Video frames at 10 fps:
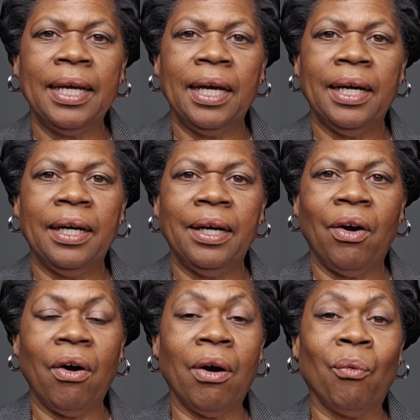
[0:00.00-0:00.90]

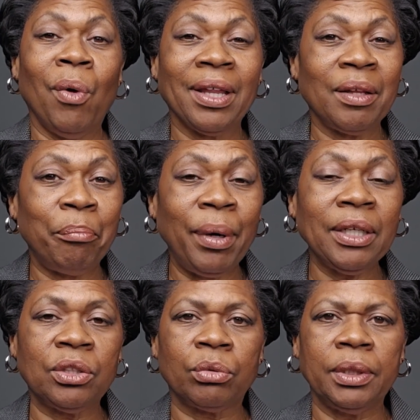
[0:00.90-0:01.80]
or one of the
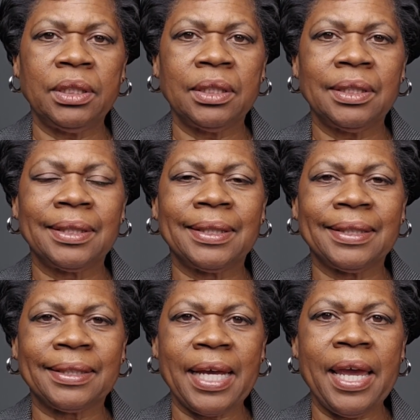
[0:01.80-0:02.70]
best reasons to
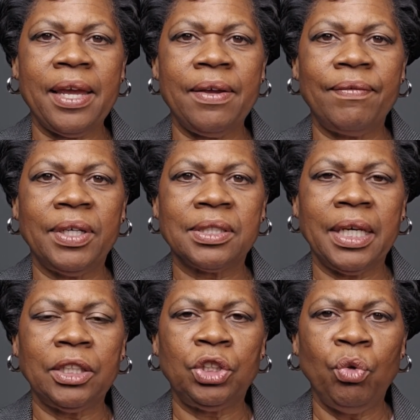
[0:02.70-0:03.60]
save, is
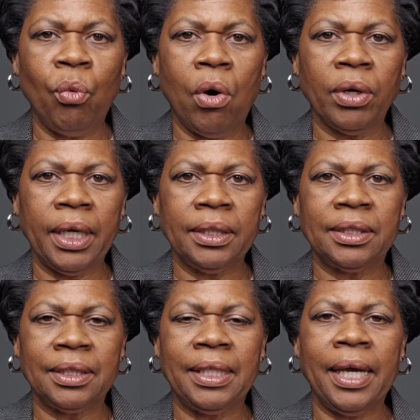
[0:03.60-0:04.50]
that you won't get
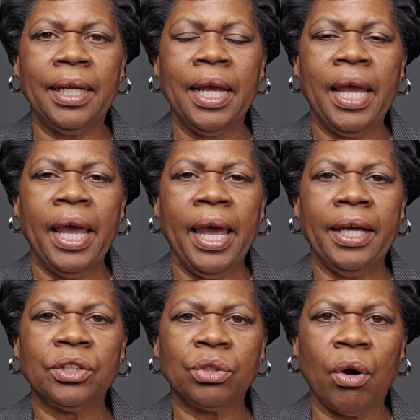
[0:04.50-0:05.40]
into debt
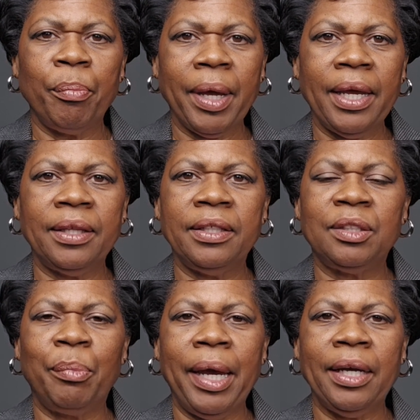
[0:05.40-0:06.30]
and start paying
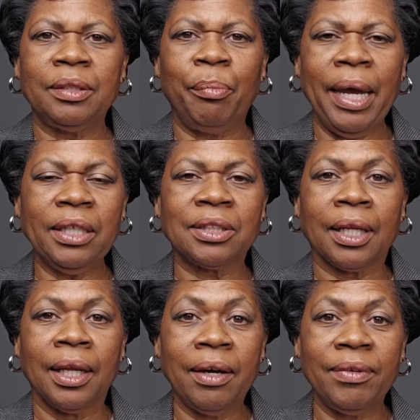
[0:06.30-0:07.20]
these banks. Banks
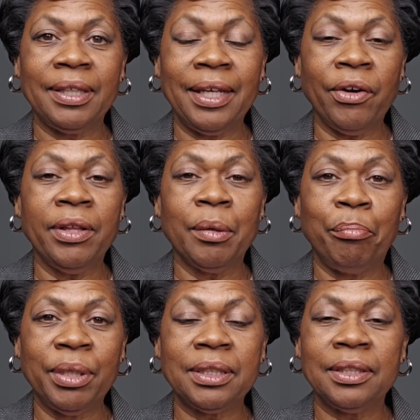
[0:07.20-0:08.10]
love it. They're in the
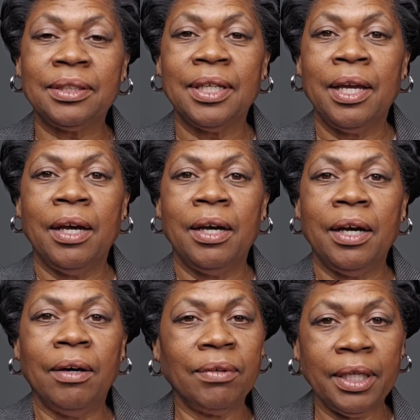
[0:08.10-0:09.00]
business
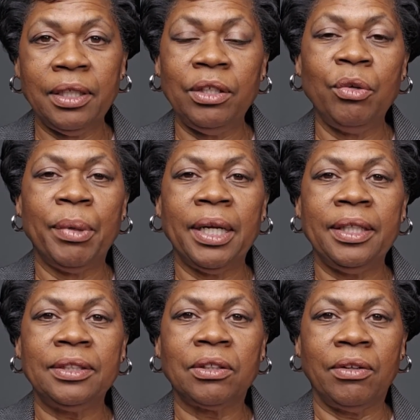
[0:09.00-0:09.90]
of lending you
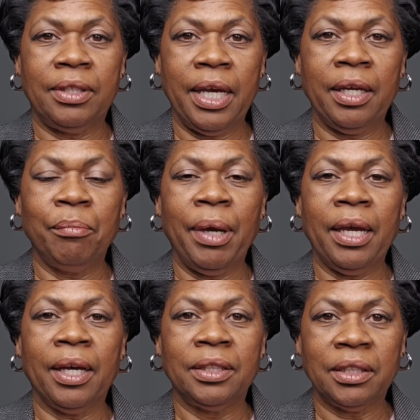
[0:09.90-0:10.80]
money so that they can
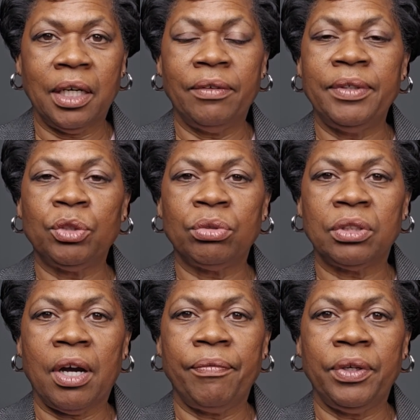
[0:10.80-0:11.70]
make a ton of
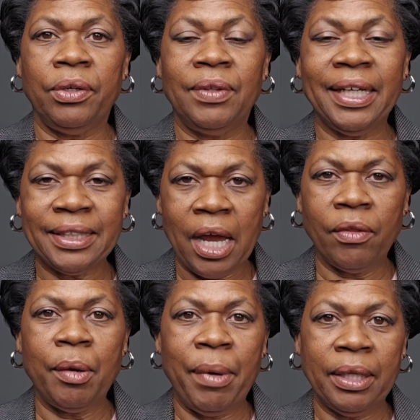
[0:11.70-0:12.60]
interest off of you. That's
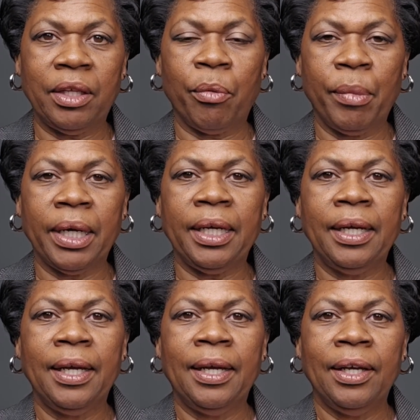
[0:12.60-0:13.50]
how they make their money.
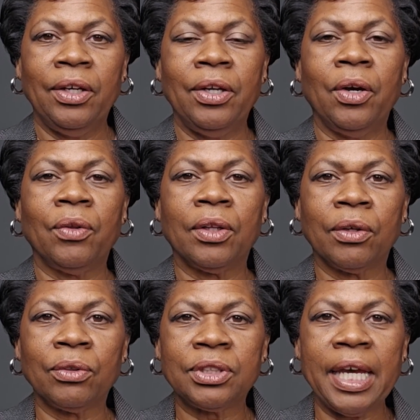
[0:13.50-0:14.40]
The
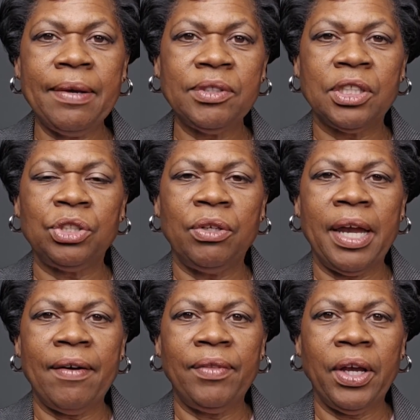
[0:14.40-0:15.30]
little savings that you
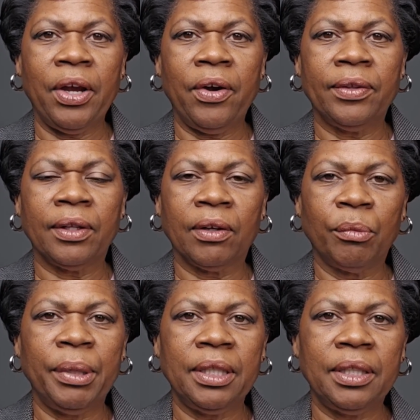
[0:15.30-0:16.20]
have there and the
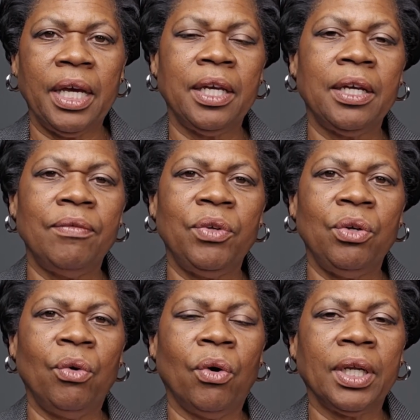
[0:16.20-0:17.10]
little bit that they give
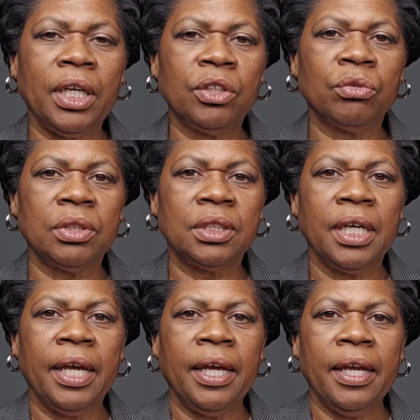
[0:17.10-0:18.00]
you on
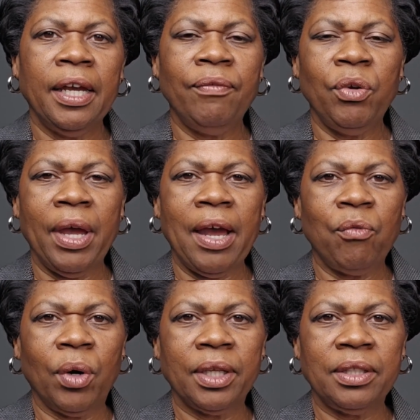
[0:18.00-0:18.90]
interest, if you
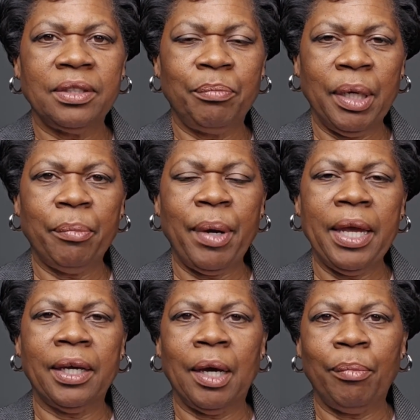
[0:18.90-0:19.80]
have one of these big
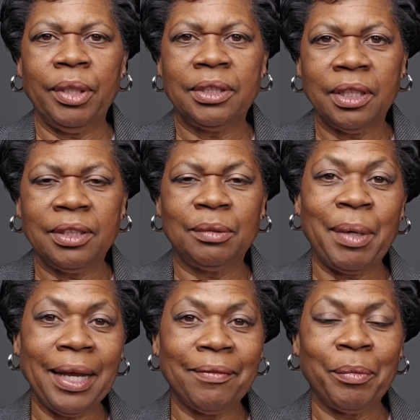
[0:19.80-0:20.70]
bank companies such as
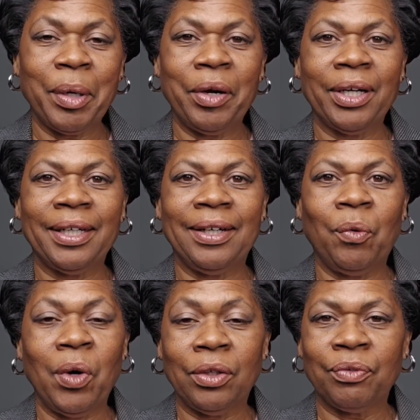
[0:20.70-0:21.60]
Bank of America,
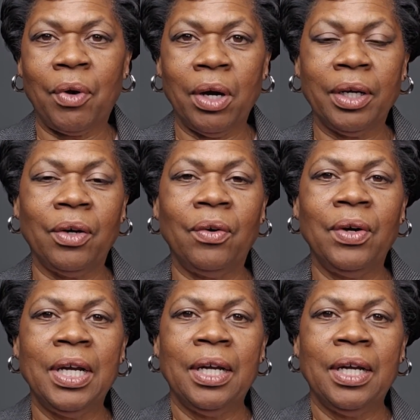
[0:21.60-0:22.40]
Wells Fargo,